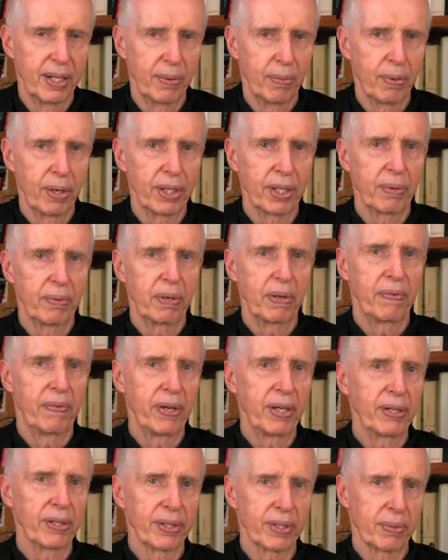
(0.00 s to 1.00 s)
one that
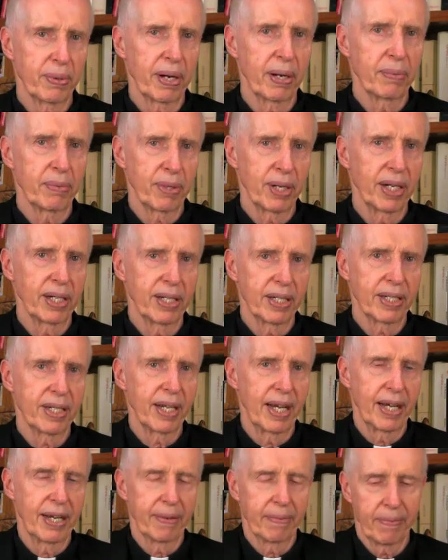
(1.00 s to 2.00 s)
reveals what I'm trying to
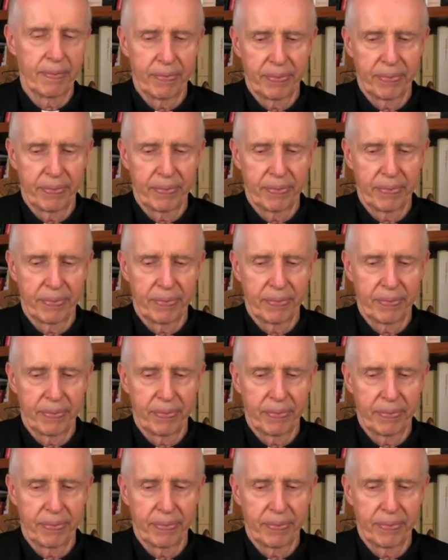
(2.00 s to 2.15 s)
say.